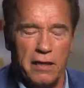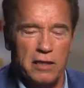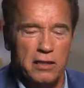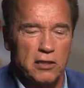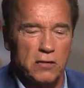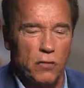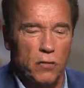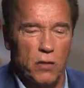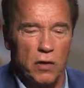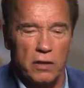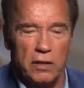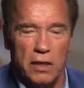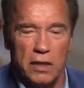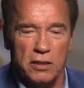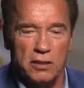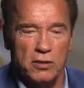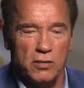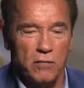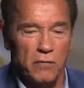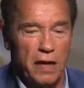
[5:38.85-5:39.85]
doesn't want
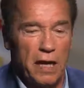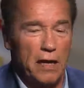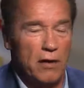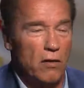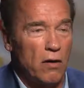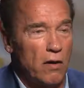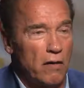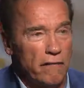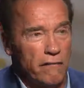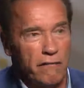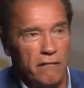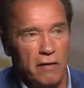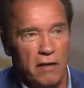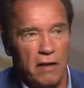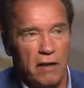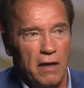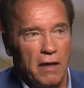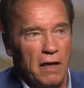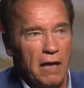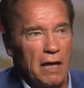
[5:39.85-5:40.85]
us to write off
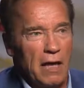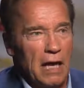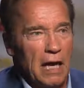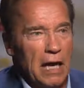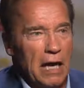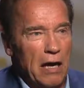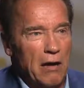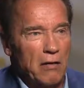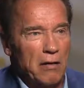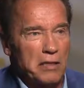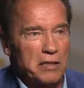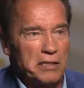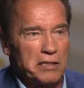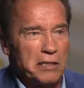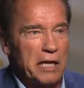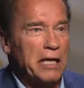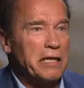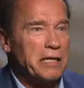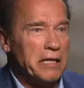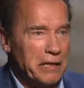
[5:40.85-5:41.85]
our
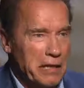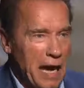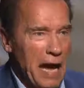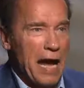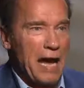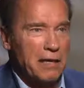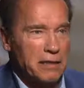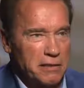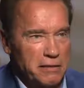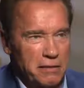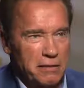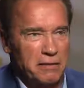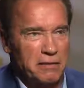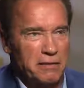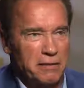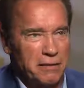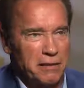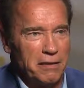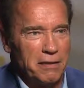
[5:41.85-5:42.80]
state tax,